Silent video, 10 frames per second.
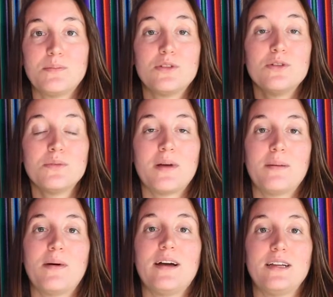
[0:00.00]
through
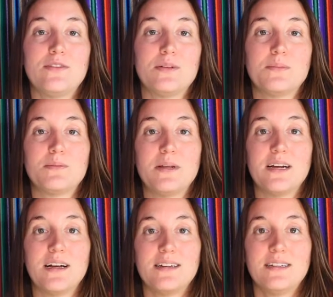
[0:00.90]
my body from
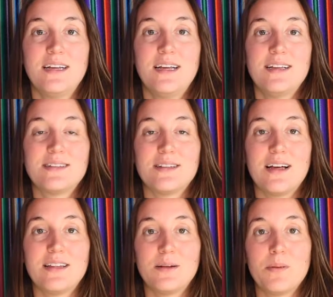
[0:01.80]
spirit so
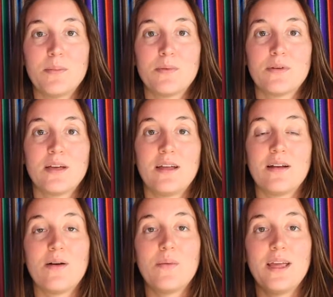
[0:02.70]
that other people
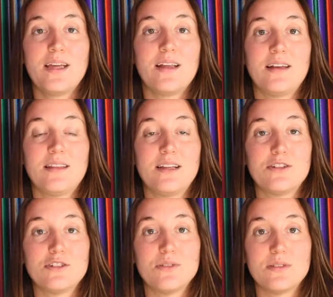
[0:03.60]
can awaken
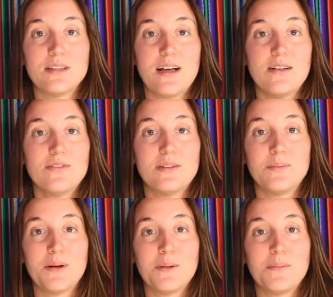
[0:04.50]
their true self
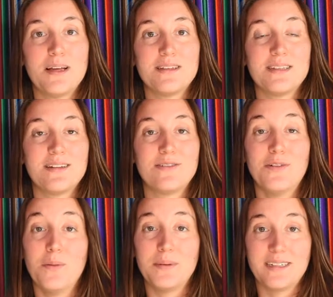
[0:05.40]
and purpose and
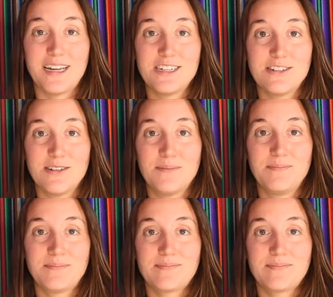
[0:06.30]
full potential.